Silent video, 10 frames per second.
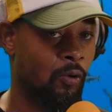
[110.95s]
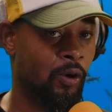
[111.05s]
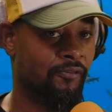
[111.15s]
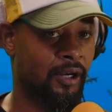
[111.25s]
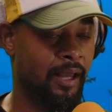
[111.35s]

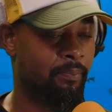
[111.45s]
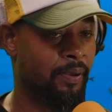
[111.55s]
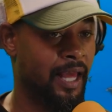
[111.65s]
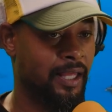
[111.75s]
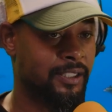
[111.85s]
Where I feel like
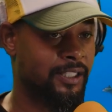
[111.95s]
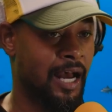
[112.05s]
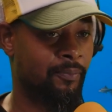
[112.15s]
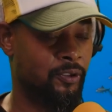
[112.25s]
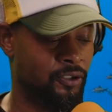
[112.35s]
Peggy is
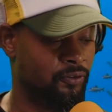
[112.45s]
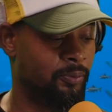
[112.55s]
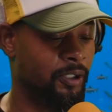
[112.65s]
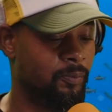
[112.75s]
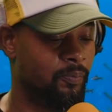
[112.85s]
the opposite for
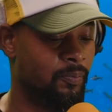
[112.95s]
me.